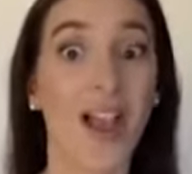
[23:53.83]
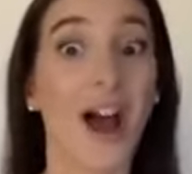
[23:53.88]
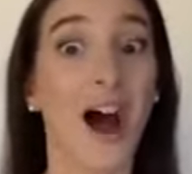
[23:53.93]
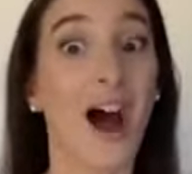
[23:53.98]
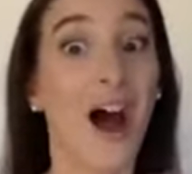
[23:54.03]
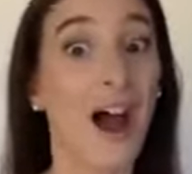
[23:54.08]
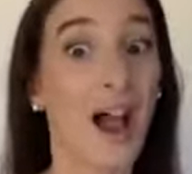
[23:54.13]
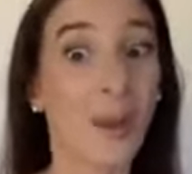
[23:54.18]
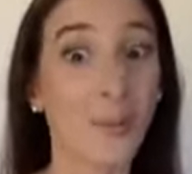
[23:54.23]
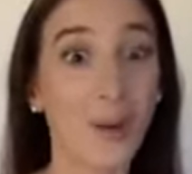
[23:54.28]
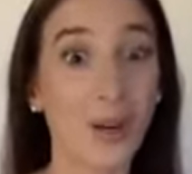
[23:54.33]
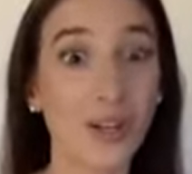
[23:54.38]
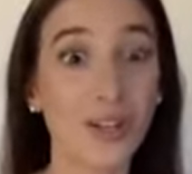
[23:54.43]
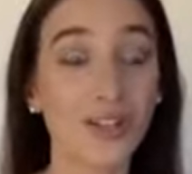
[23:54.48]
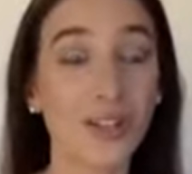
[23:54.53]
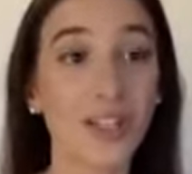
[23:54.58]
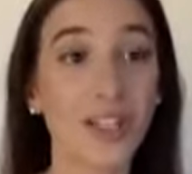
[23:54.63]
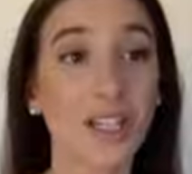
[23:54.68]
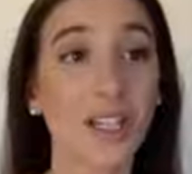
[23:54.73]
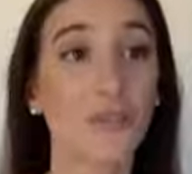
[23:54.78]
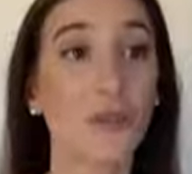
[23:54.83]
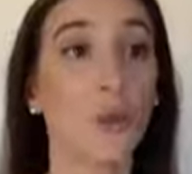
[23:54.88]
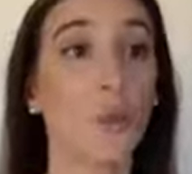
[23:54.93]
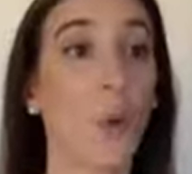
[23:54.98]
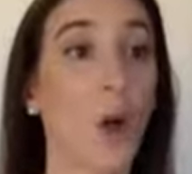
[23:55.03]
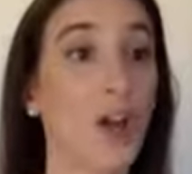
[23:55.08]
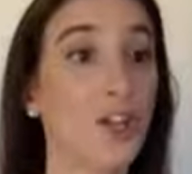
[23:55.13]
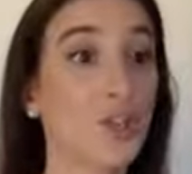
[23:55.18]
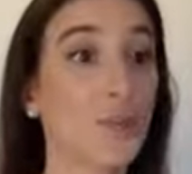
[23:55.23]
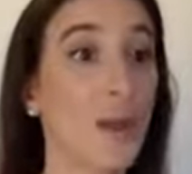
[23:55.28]
I personally, if you
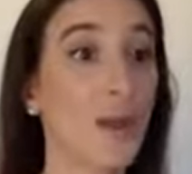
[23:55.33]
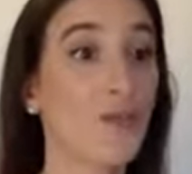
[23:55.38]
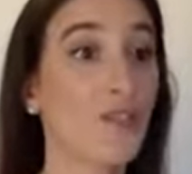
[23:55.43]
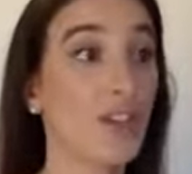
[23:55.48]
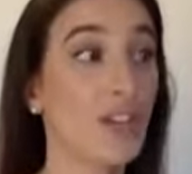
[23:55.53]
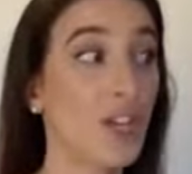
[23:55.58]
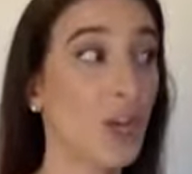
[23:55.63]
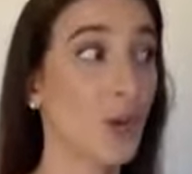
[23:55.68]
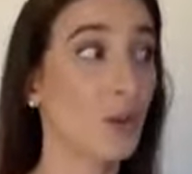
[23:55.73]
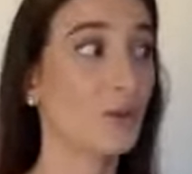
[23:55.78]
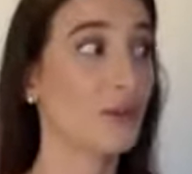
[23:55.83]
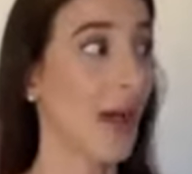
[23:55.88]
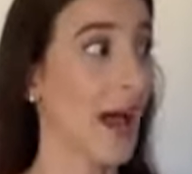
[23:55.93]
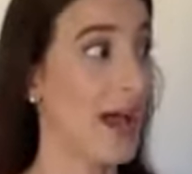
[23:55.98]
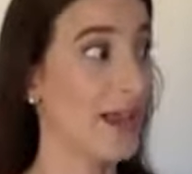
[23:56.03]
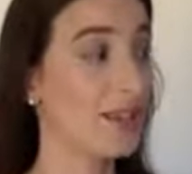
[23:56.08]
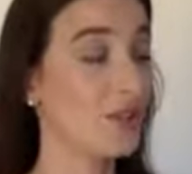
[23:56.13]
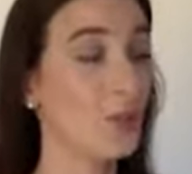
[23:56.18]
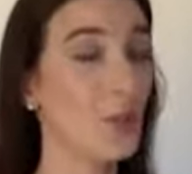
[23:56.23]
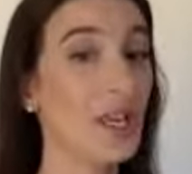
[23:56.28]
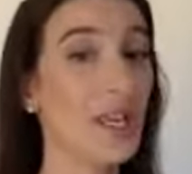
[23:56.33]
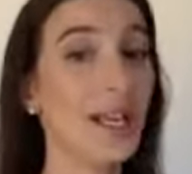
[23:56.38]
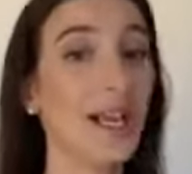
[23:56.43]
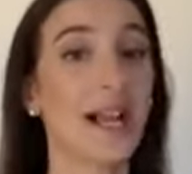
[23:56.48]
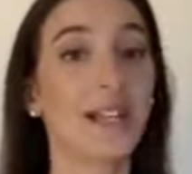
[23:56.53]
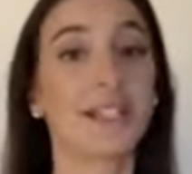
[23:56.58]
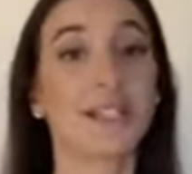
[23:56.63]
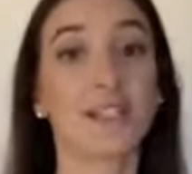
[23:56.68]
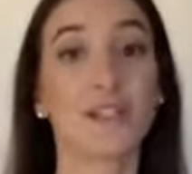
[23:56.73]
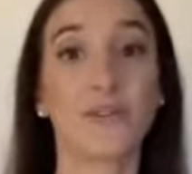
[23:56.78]
watched my video last week, I
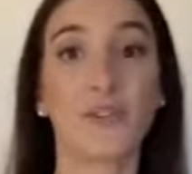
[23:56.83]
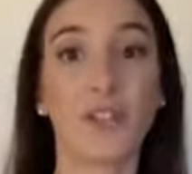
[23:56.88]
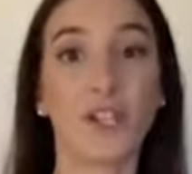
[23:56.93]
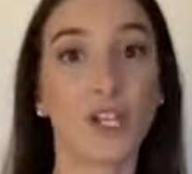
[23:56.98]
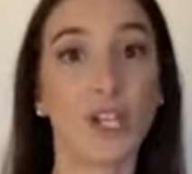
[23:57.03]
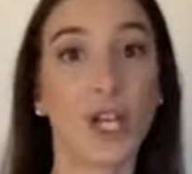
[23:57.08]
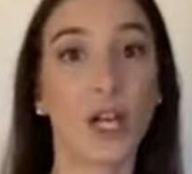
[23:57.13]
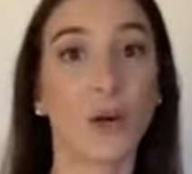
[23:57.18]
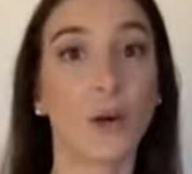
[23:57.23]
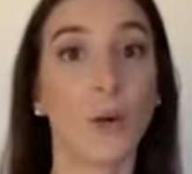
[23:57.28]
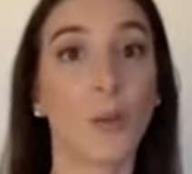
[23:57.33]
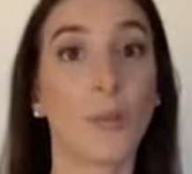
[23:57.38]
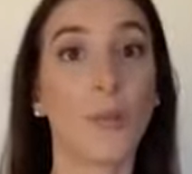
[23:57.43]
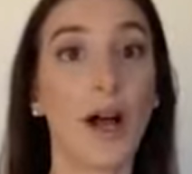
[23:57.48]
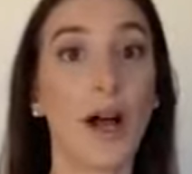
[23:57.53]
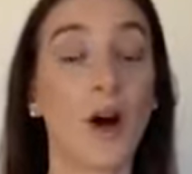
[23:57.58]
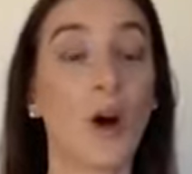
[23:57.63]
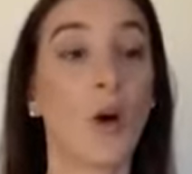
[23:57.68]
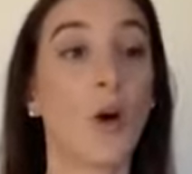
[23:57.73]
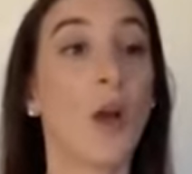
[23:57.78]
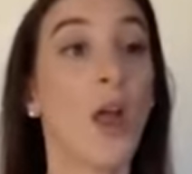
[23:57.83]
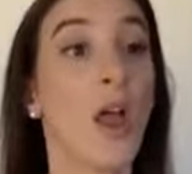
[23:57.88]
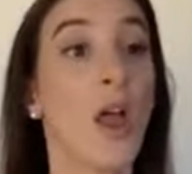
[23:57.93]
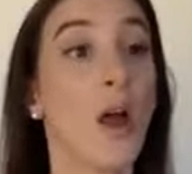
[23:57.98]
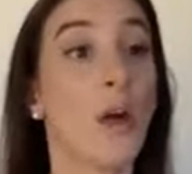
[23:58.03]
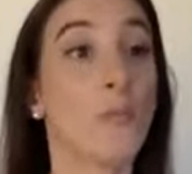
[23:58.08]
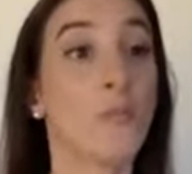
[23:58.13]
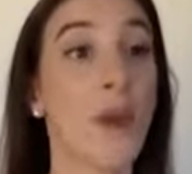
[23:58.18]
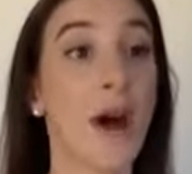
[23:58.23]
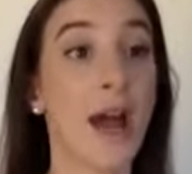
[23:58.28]
did a video about
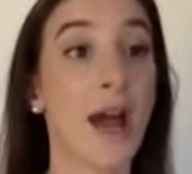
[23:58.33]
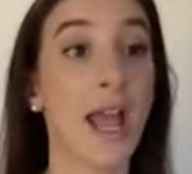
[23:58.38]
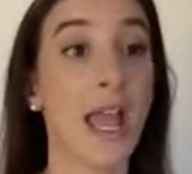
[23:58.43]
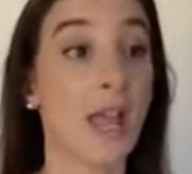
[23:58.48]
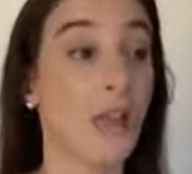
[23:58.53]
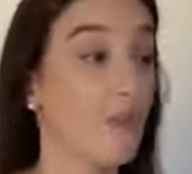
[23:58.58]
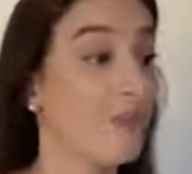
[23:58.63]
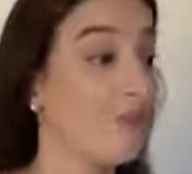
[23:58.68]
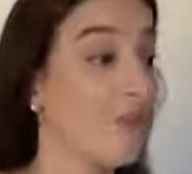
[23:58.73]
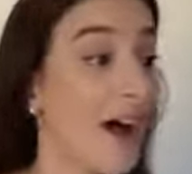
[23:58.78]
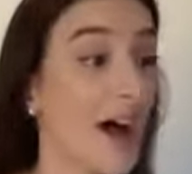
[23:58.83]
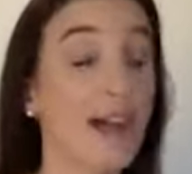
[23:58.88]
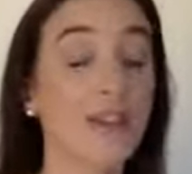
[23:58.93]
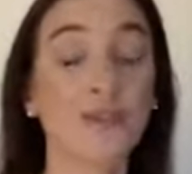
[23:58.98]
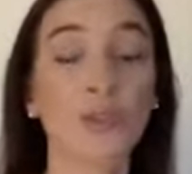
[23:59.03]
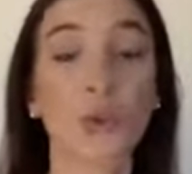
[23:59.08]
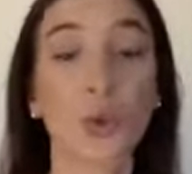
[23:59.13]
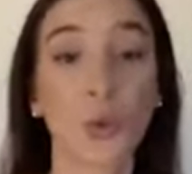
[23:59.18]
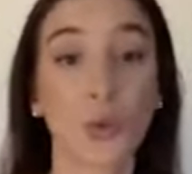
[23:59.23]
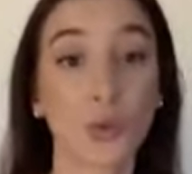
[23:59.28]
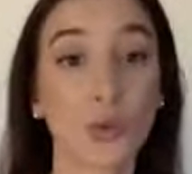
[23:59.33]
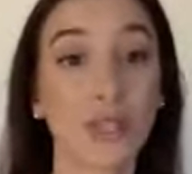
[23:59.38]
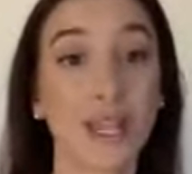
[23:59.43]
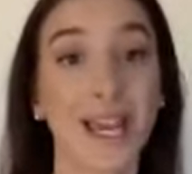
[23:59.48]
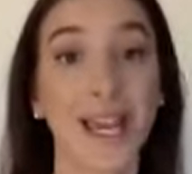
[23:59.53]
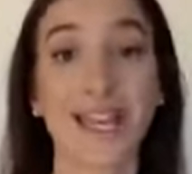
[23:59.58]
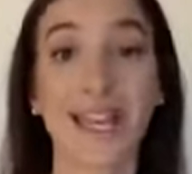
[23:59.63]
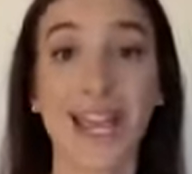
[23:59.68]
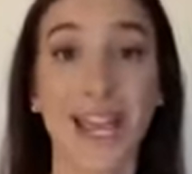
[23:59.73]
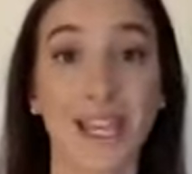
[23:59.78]
my 5 tools that
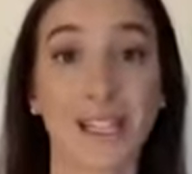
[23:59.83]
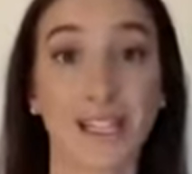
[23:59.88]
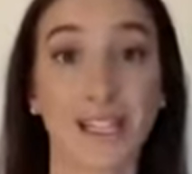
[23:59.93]
I can't